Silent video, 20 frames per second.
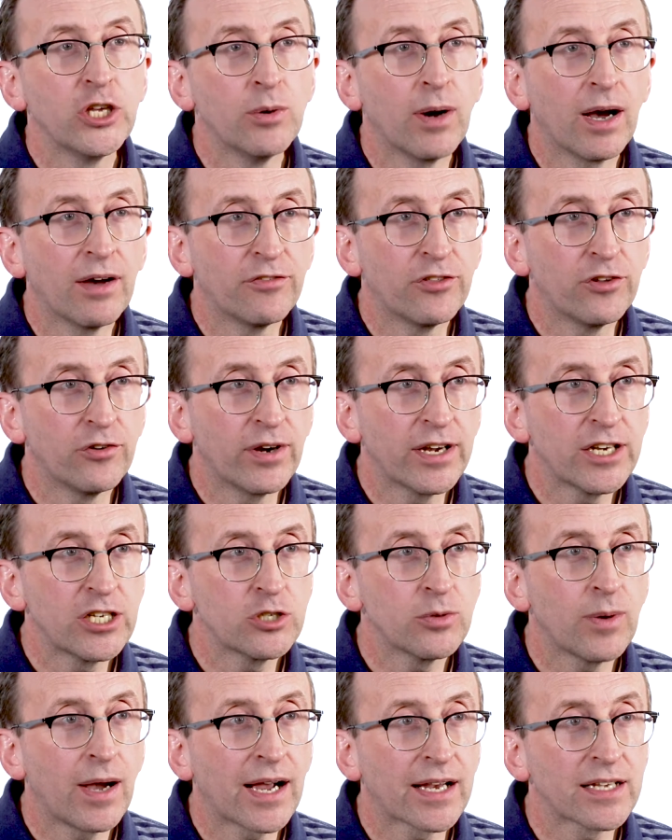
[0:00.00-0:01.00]
You have the right
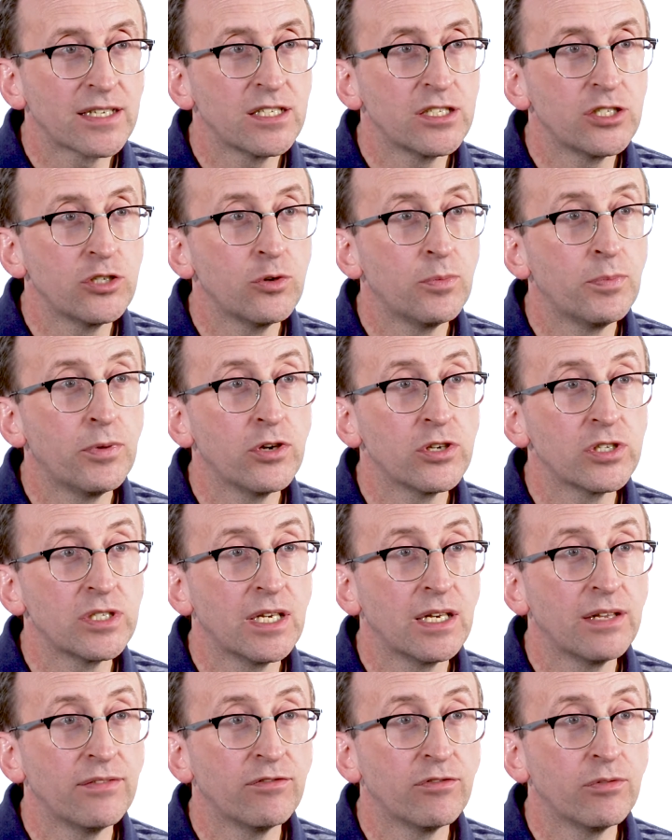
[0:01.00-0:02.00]
to access your
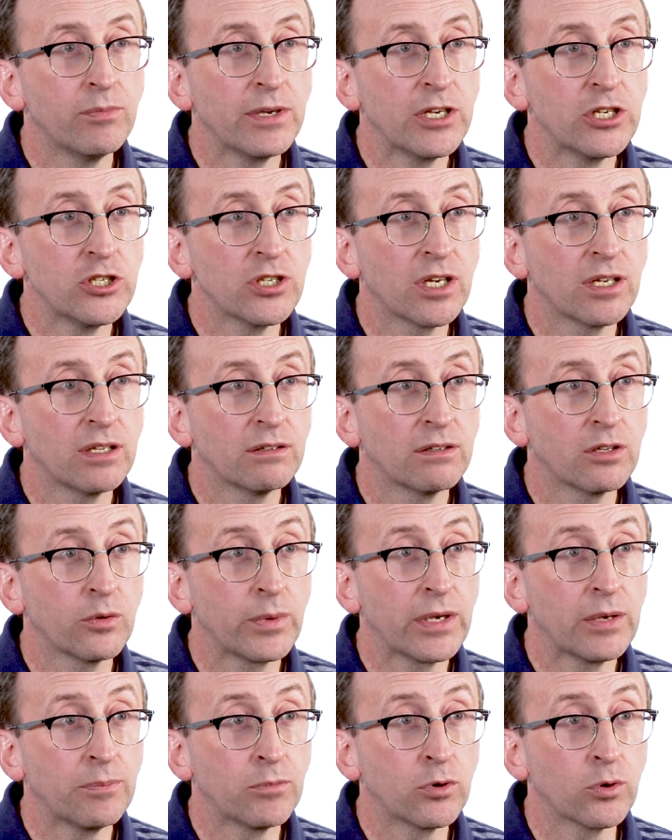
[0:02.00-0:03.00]
personal information that
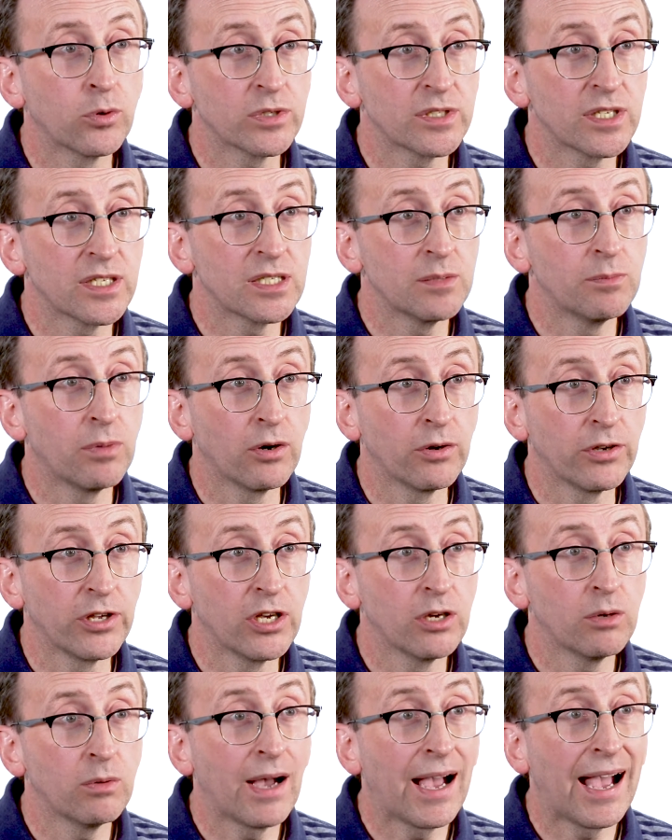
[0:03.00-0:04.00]
we process about
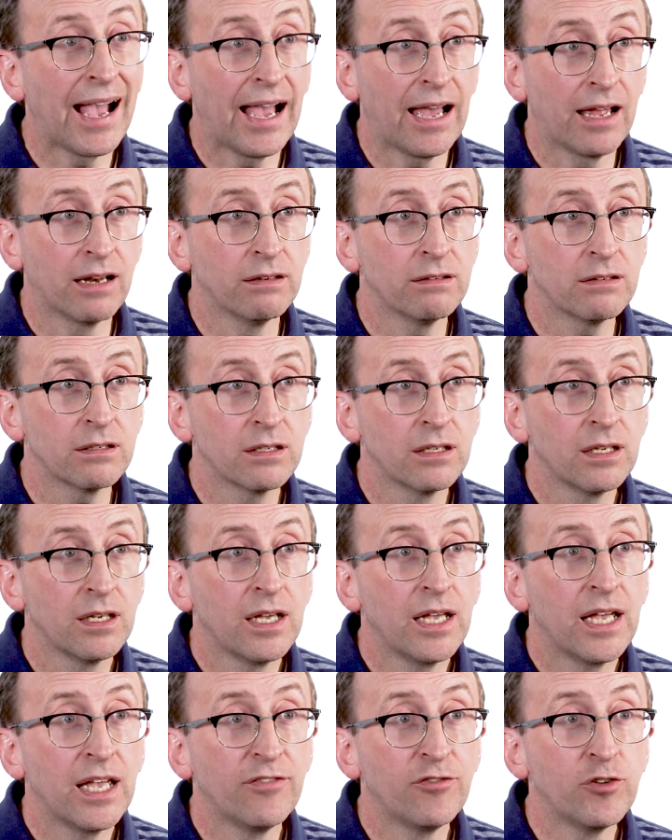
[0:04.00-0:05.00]
you, and
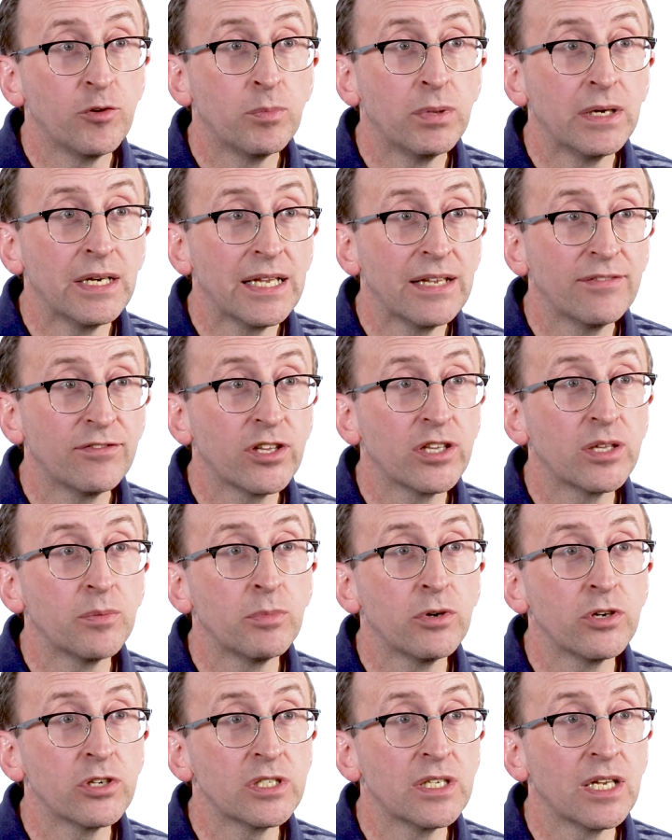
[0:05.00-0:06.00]
if you believe that the
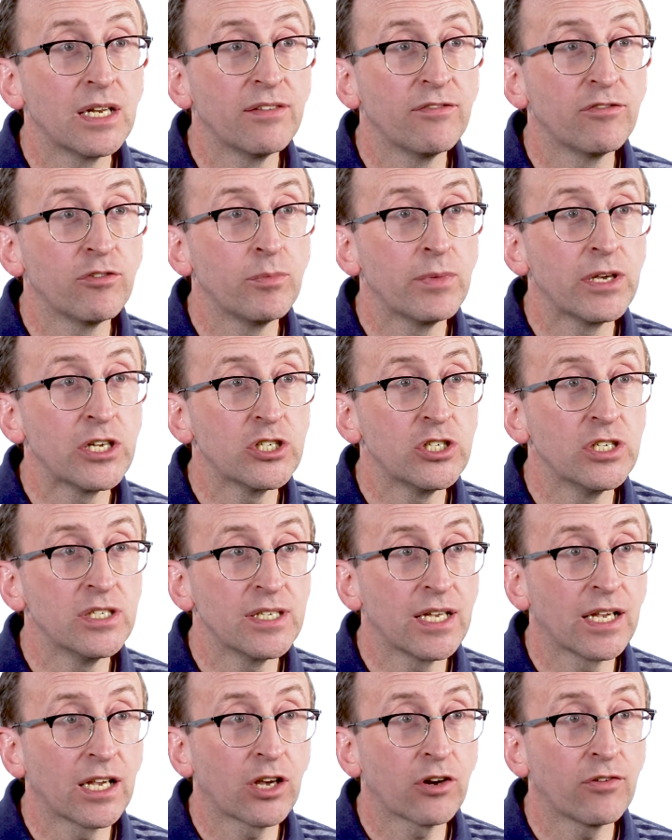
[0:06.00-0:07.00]
personal information
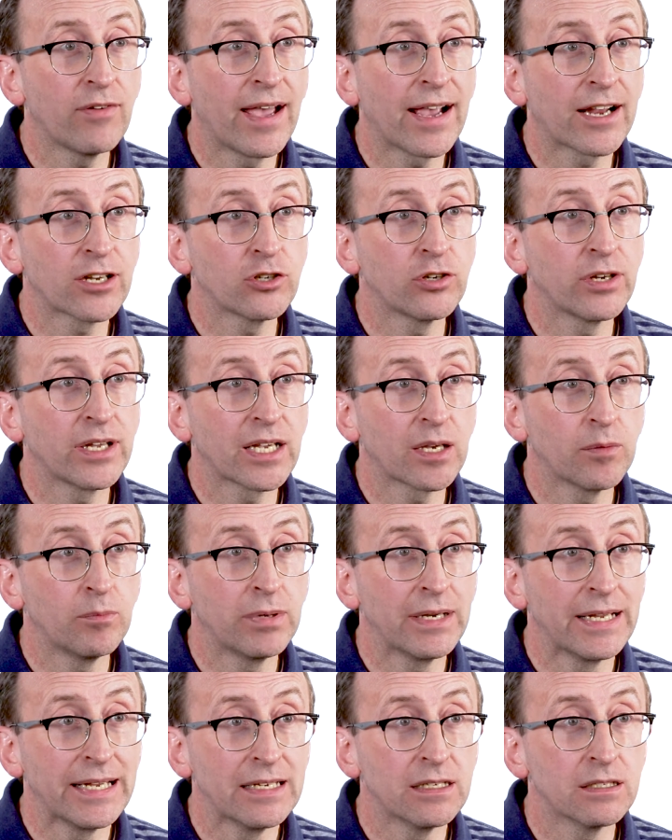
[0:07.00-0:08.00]
is incorrect or
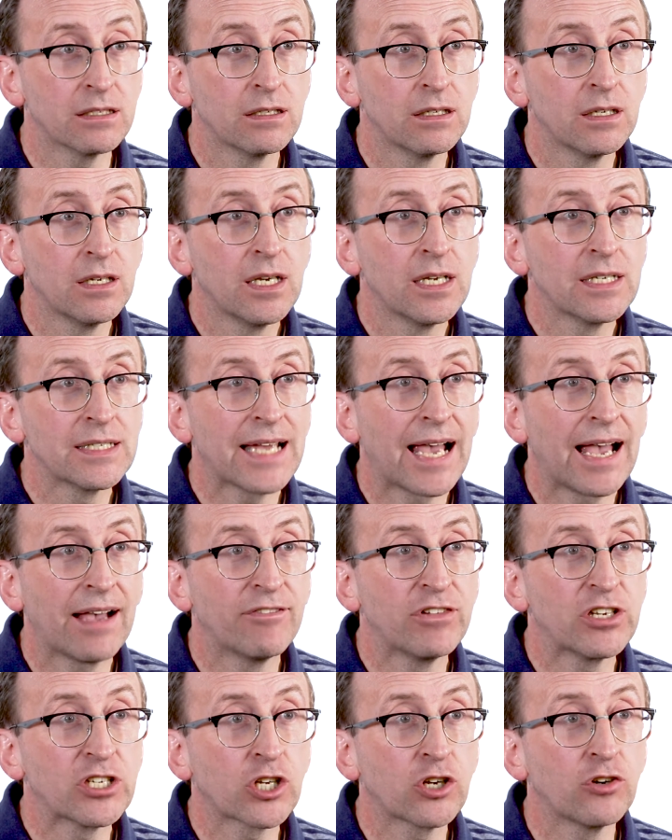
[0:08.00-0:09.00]
incomplete, to
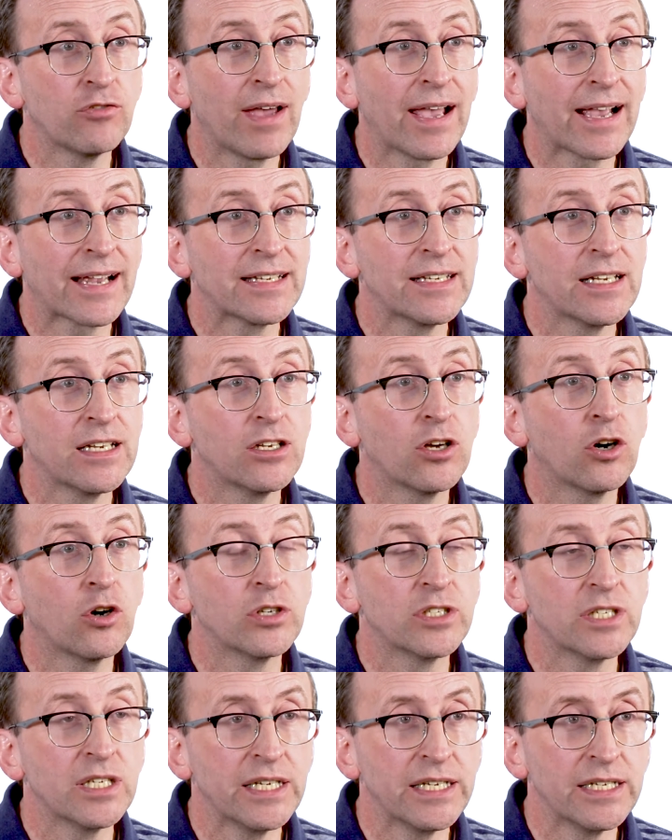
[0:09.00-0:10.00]
have it corrected
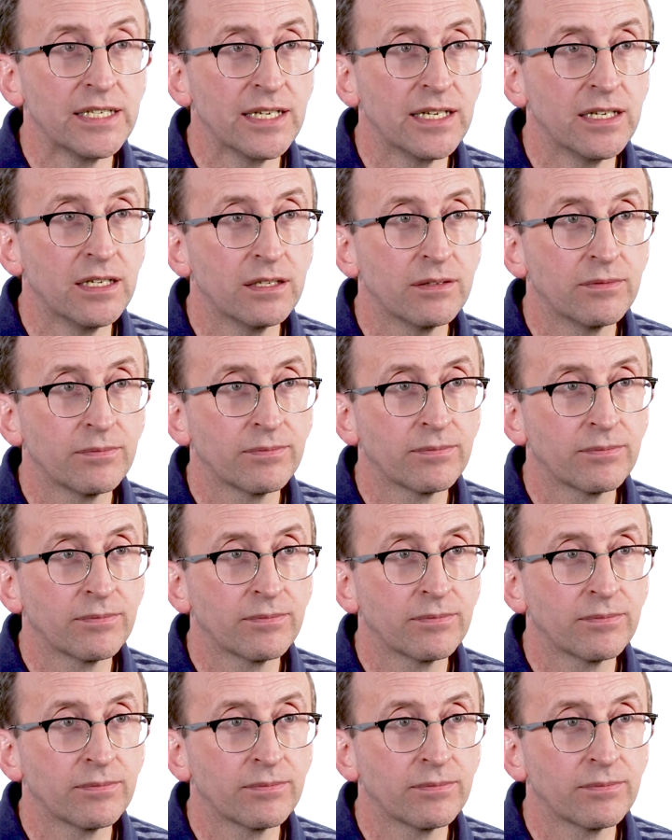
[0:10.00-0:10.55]
or deleted.